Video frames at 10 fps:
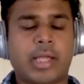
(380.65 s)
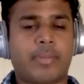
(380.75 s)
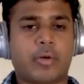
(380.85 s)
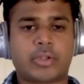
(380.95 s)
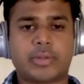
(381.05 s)

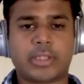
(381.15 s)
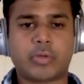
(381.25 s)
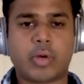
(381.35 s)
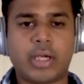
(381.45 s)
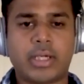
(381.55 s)
approximation
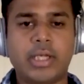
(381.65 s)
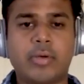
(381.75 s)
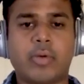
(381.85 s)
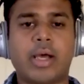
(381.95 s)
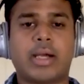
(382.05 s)

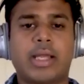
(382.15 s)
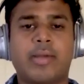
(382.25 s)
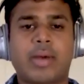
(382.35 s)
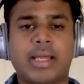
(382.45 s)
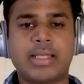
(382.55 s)
quality where
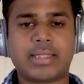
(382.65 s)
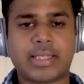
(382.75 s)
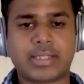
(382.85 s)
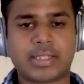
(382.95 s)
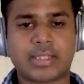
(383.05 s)
mi is a